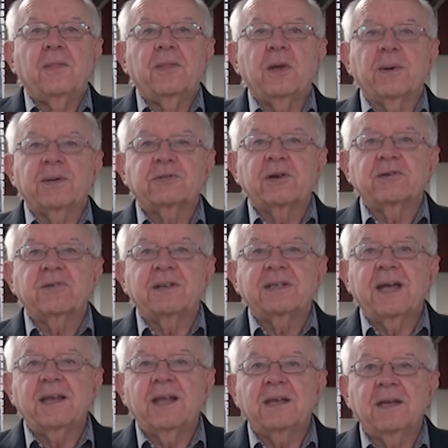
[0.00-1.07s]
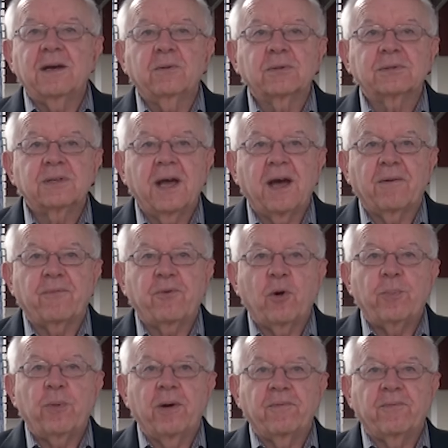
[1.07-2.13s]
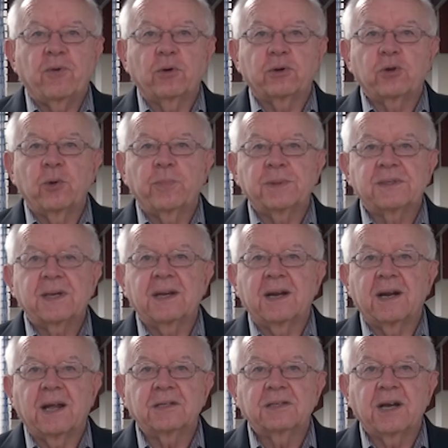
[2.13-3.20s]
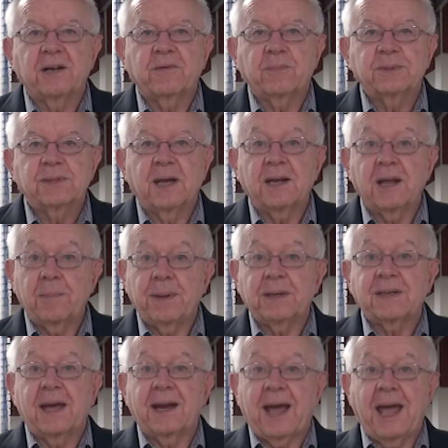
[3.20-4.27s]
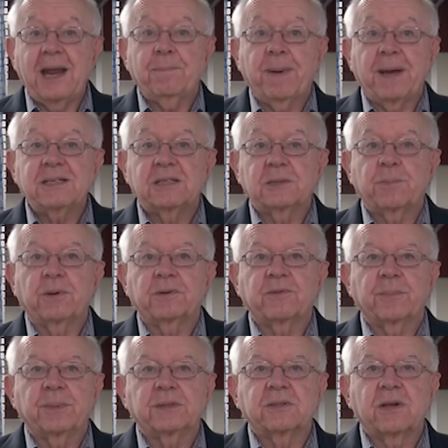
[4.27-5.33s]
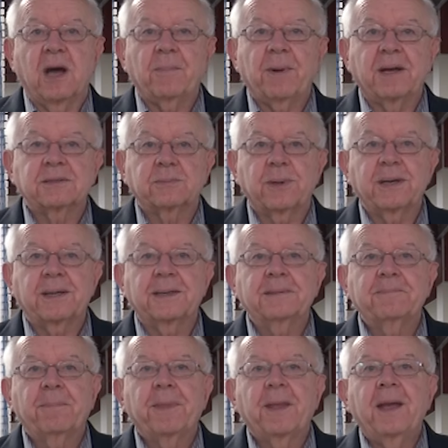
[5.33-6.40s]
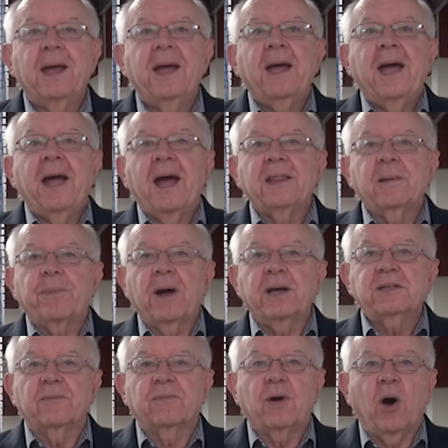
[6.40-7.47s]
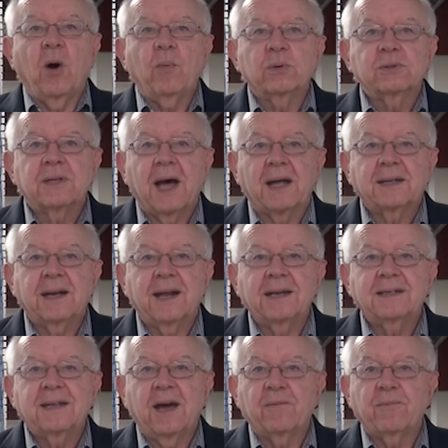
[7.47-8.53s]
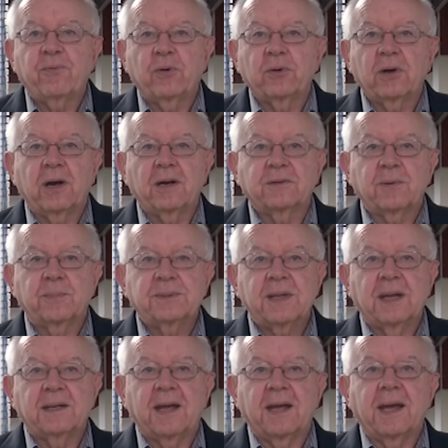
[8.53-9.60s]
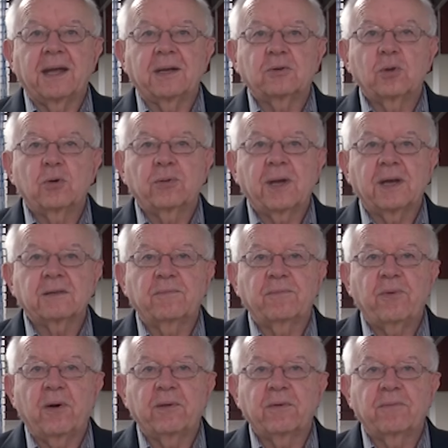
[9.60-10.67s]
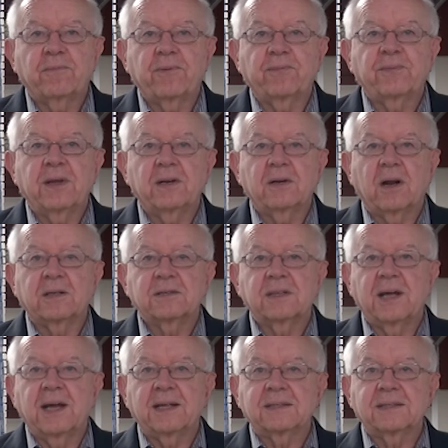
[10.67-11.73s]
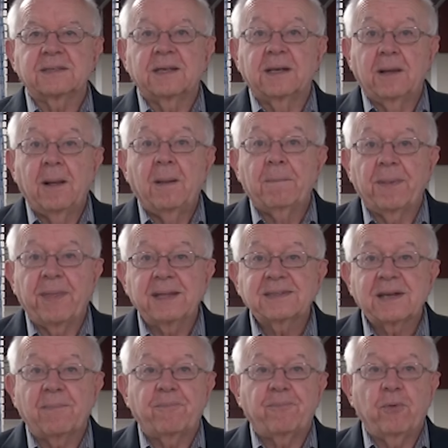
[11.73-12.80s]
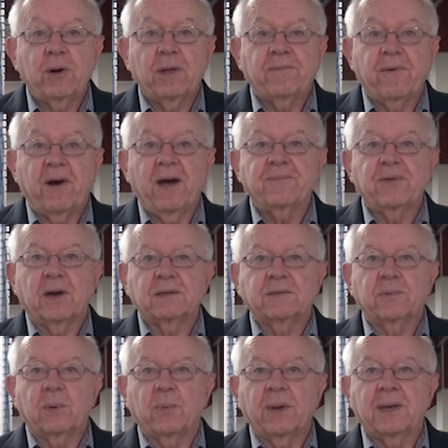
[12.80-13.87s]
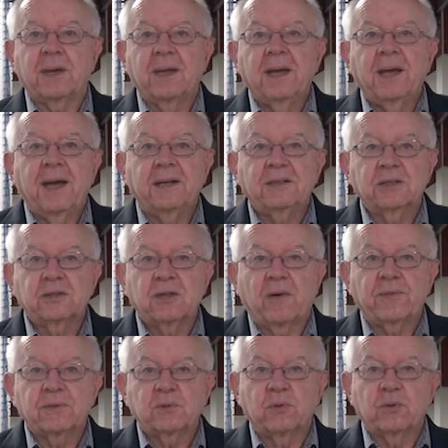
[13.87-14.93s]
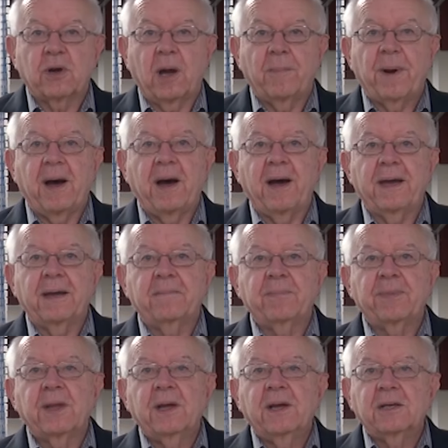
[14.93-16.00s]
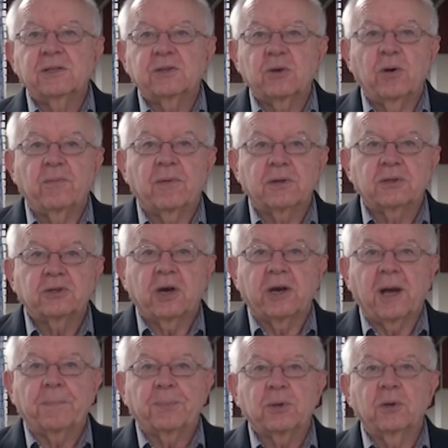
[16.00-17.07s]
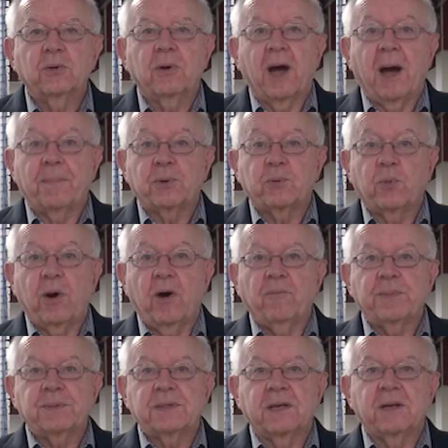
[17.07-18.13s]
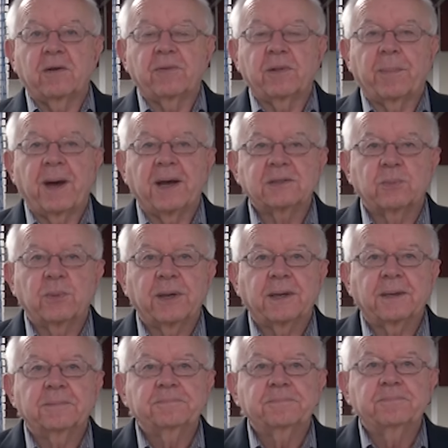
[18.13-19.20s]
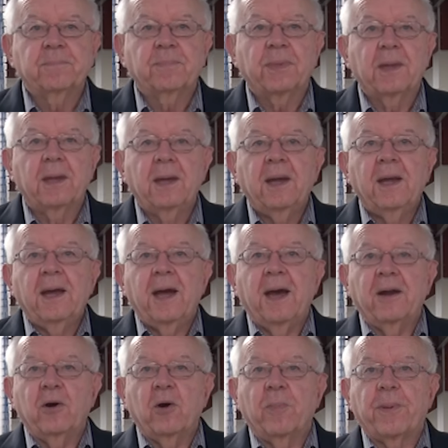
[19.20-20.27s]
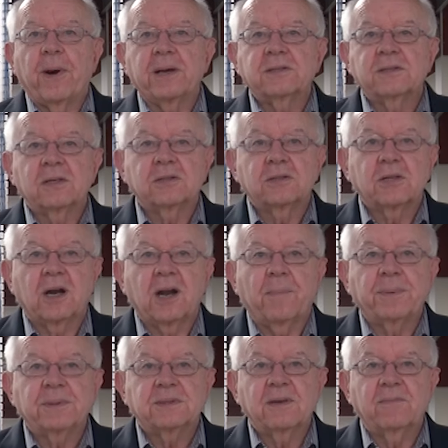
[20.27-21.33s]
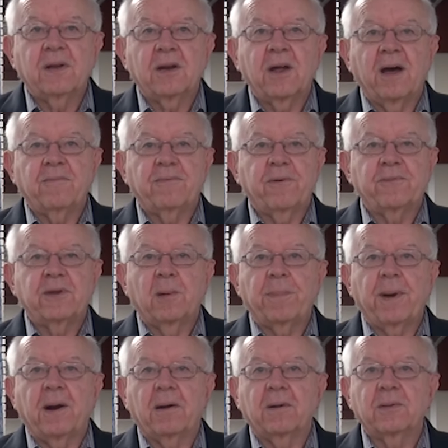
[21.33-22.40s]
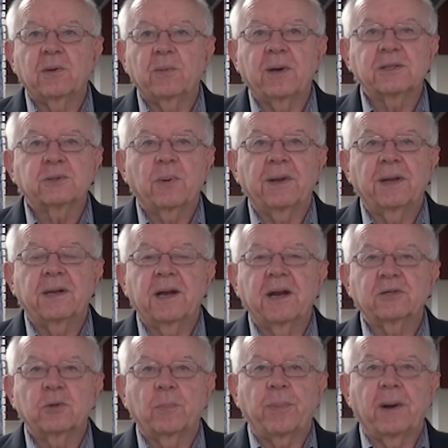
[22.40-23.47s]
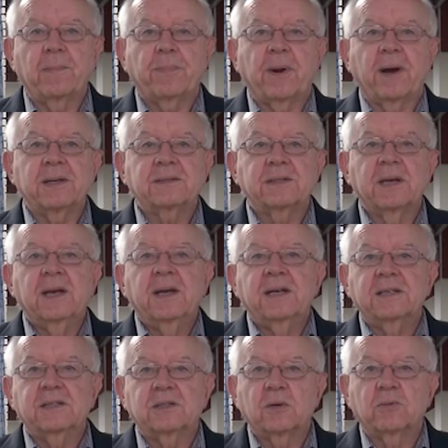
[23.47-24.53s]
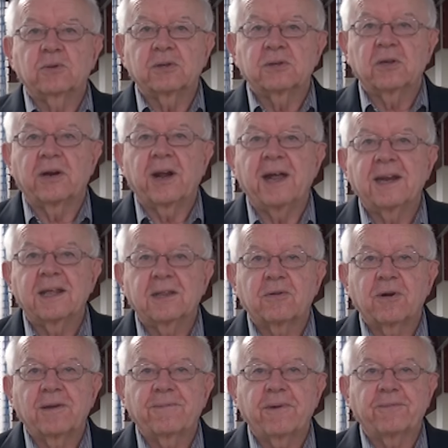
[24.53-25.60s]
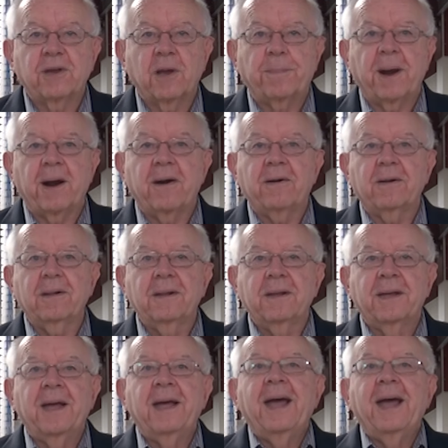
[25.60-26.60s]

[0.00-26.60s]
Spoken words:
The US Treasury 10-year yield is now at 4.42% and unchanged from Saturday, but down 8 basis points from this time last week. And the price of gold will start today down $4 from Saturday at $2,415 an ounce. But that's up $45 for the week and just off its all-time high. Silver has shot up too, up 12% over the past week. And oil prices are still up at $79.50 a barrel in the US, while the international Brent price is still just on $83.50 a barrel.